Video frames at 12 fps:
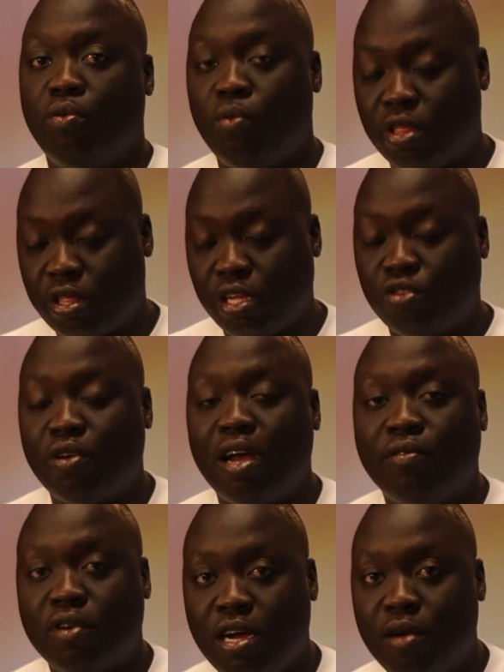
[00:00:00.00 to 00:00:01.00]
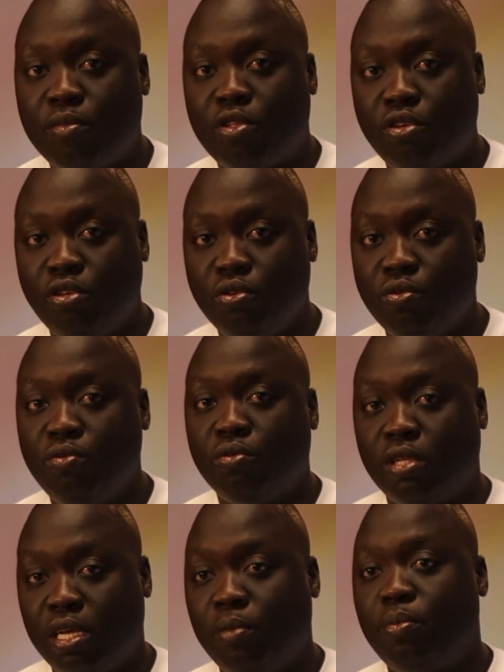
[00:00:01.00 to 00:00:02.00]
So once that driver comes to
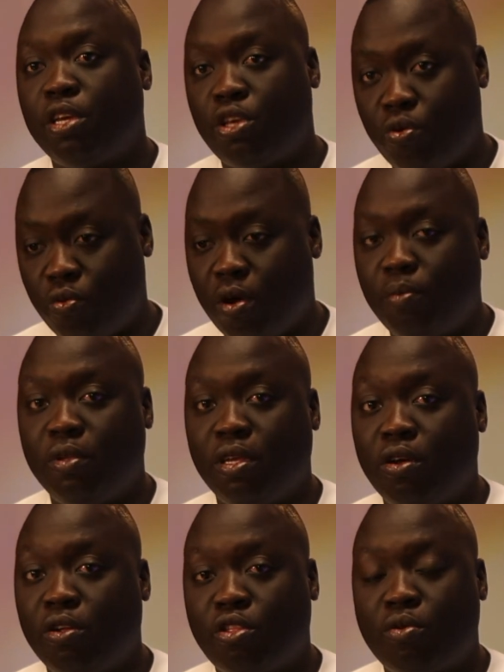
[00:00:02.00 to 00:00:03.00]
you, they'll pick you up.